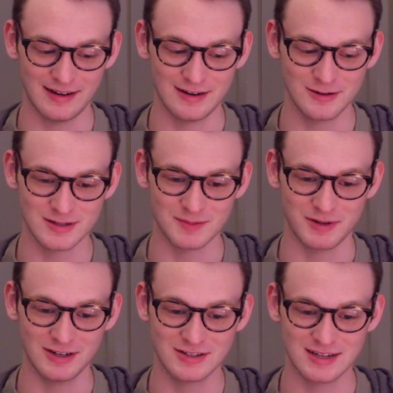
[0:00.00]
in her
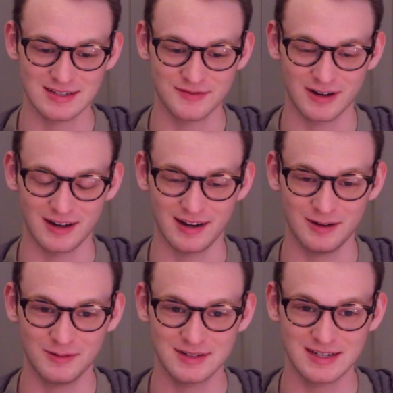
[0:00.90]
speech says, for
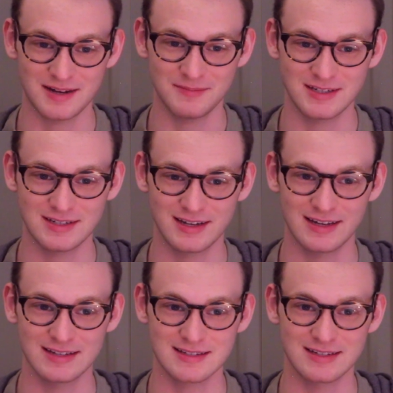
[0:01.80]
anyone tempted to
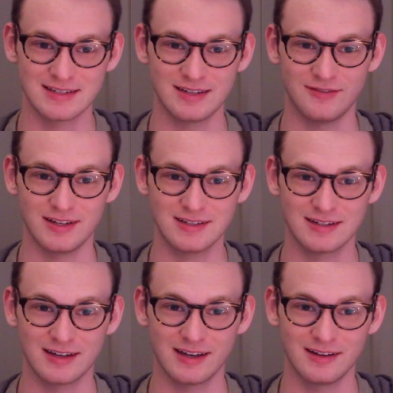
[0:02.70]
kiss the TV
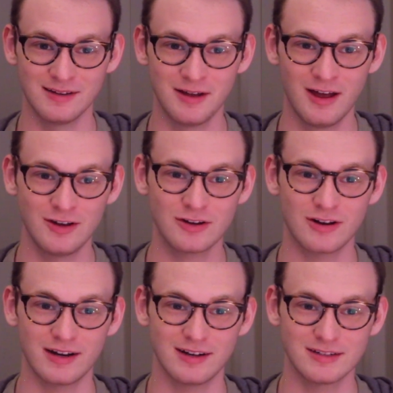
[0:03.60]
tonight,
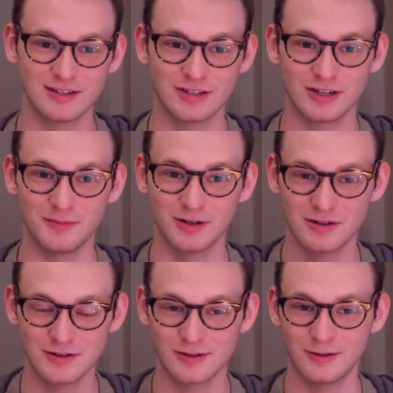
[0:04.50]
try not to chip your
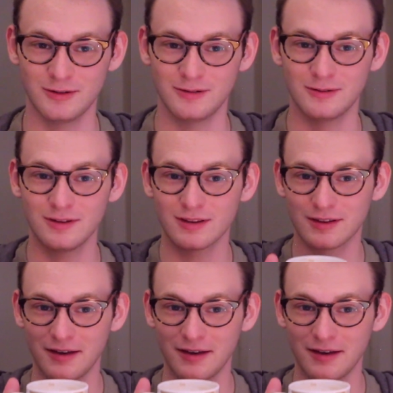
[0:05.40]
tooth.